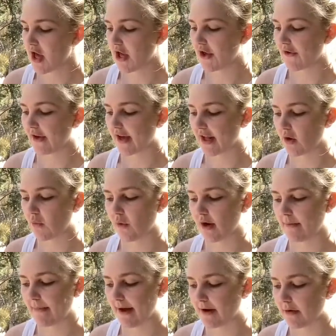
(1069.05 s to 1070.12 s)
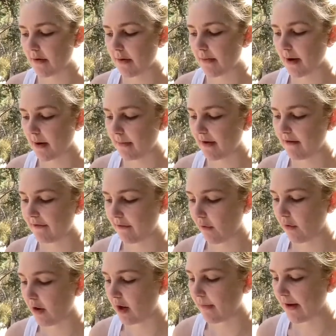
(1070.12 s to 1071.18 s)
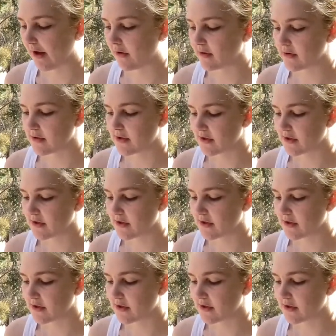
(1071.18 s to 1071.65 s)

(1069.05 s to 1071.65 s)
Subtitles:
You can get a 1-bedroom apartment for about